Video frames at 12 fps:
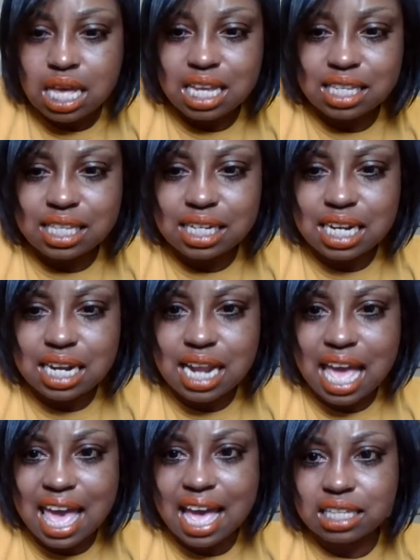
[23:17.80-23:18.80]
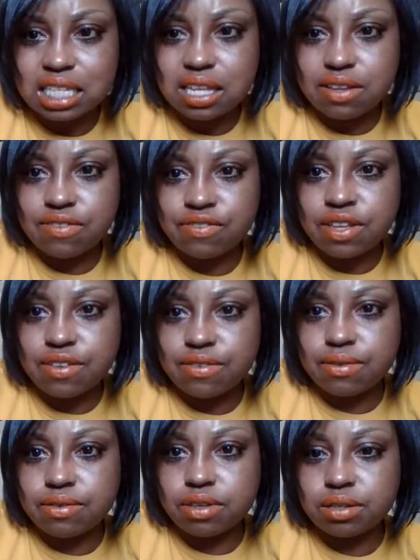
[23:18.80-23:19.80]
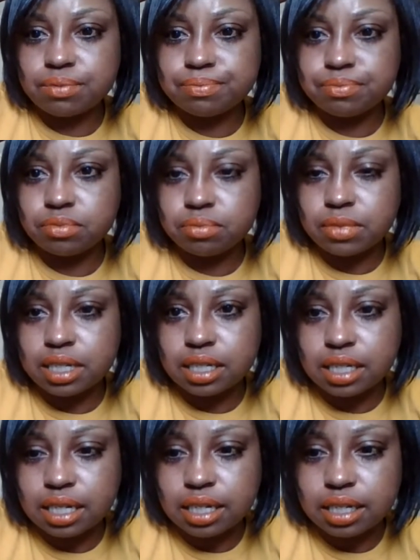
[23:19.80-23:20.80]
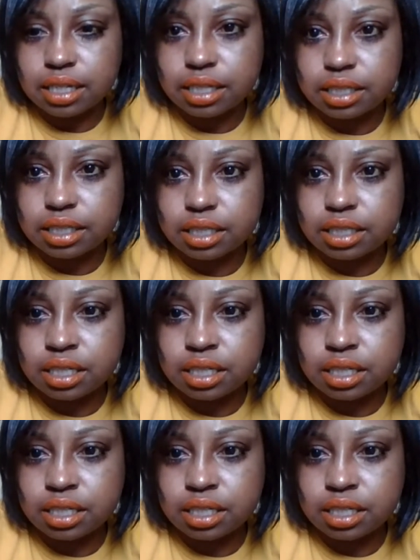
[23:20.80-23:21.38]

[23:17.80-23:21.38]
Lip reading: It's an inactive. Oh my gosh.